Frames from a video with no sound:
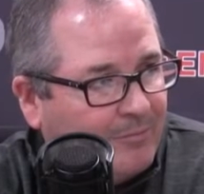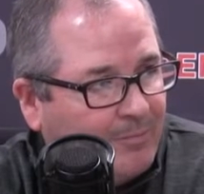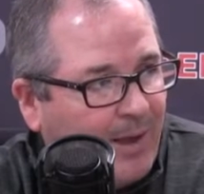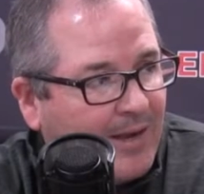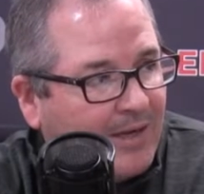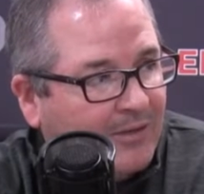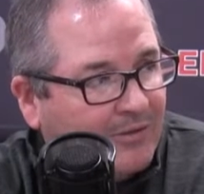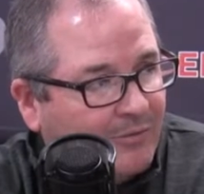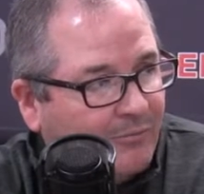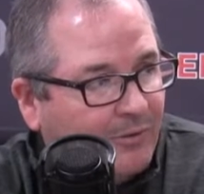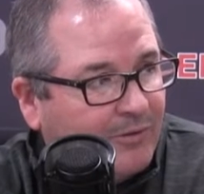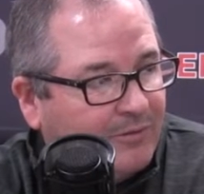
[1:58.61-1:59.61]
buy
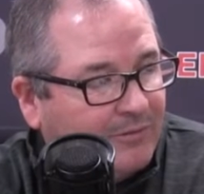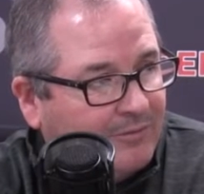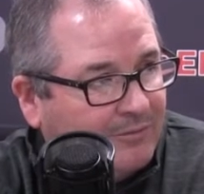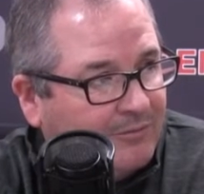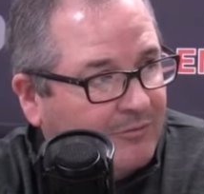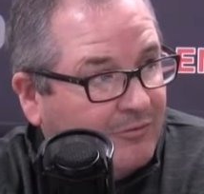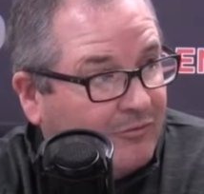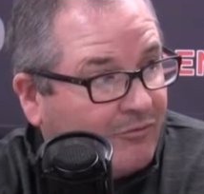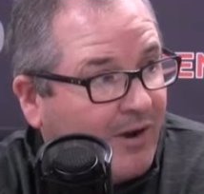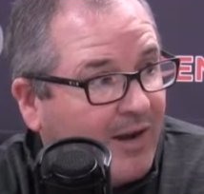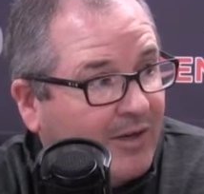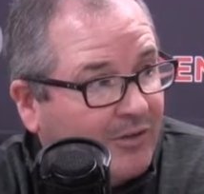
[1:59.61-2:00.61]
into what you're
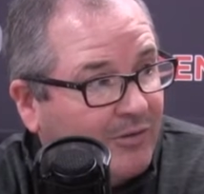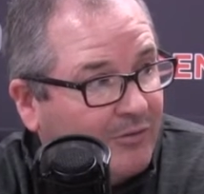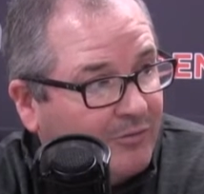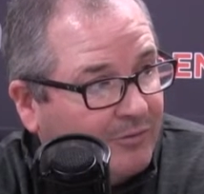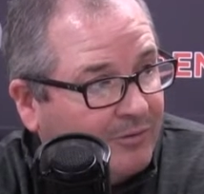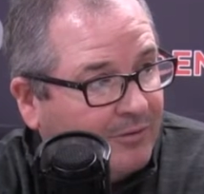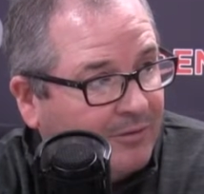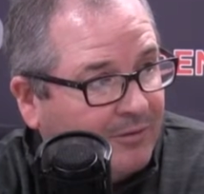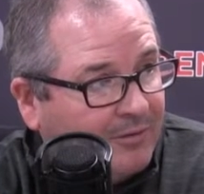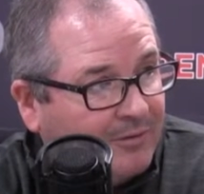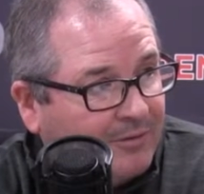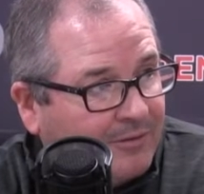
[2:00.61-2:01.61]
trying to do
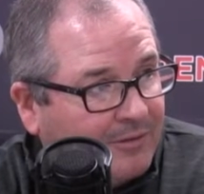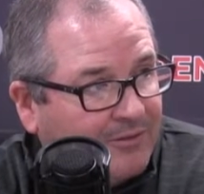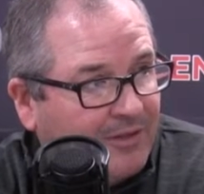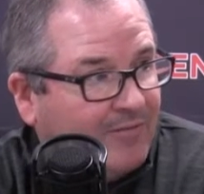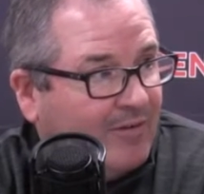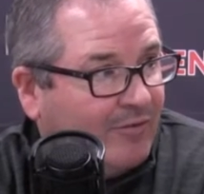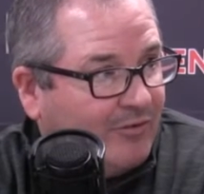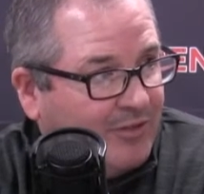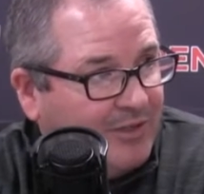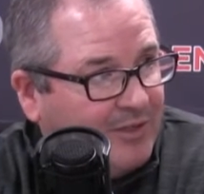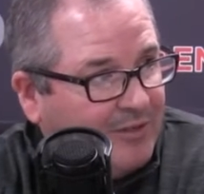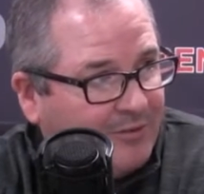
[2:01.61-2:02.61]
because they've never seen it